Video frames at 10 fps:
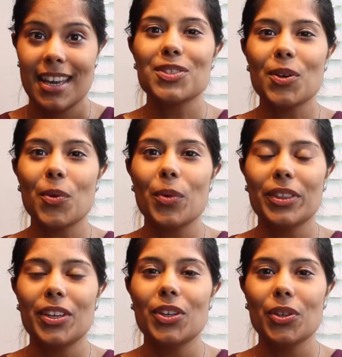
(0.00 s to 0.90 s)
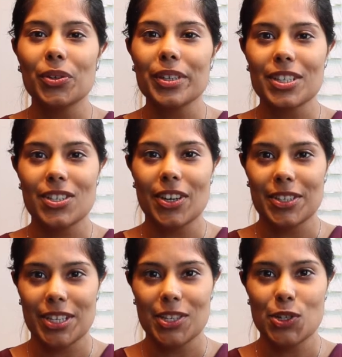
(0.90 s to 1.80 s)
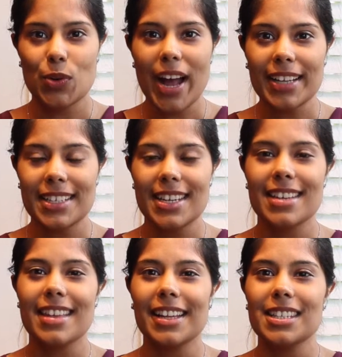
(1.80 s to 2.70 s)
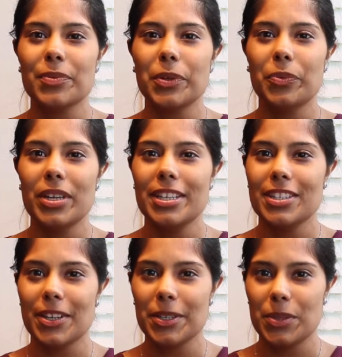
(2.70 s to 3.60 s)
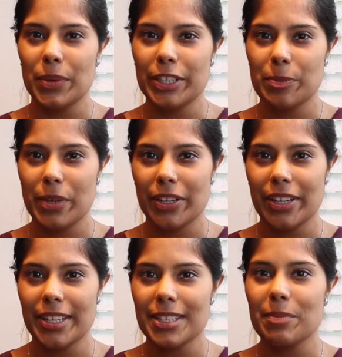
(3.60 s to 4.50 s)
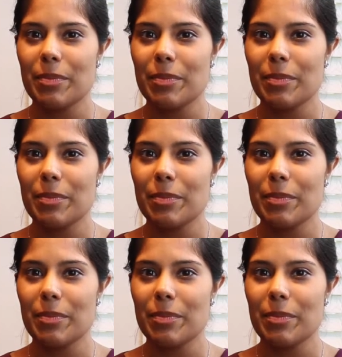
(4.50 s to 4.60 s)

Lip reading: So when the uterus starts contracting, that's when we start to experience